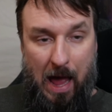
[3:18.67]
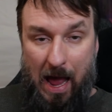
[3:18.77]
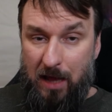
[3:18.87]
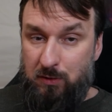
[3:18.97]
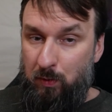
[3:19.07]

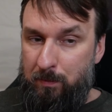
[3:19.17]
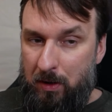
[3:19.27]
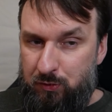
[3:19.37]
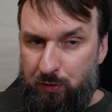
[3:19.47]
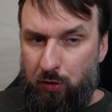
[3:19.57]
As we
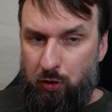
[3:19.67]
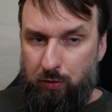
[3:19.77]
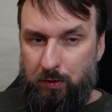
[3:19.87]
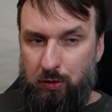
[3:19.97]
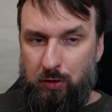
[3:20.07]
mentioned
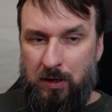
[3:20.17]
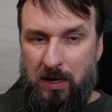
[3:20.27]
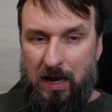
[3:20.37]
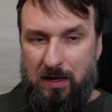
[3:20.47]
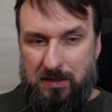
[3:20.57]
earlier,
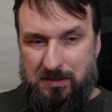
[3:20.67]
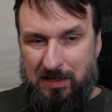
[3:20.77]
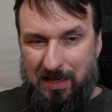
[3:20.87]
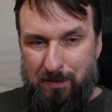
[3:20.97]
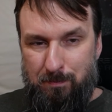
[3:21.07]
it is
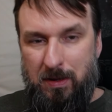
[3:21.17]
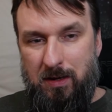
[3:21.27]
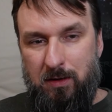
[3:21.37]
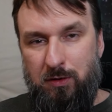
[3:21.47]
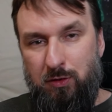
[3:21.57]
the
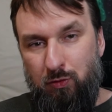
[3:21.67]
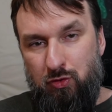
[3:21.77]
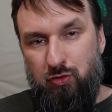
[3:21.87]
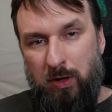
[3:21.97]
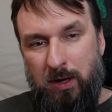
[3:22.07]
emitted
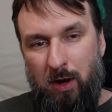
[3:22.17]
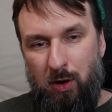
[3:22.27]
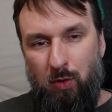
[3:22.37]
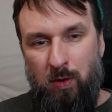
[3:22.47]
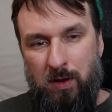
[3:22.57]

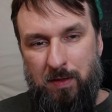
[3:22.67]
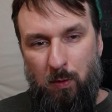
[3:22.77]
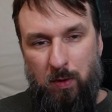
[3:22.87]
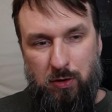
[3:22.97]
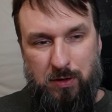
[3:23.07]
neutrino
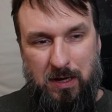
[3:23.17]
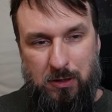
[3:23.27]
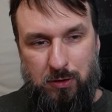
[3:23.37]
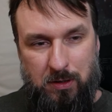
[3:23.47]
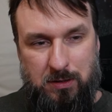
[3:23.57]
that we are
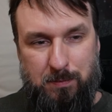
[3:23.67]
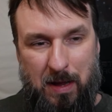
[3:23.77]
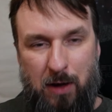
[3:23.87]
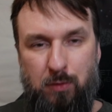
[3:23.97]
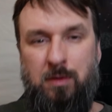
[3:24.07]
curious
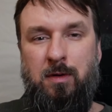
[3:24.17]
about.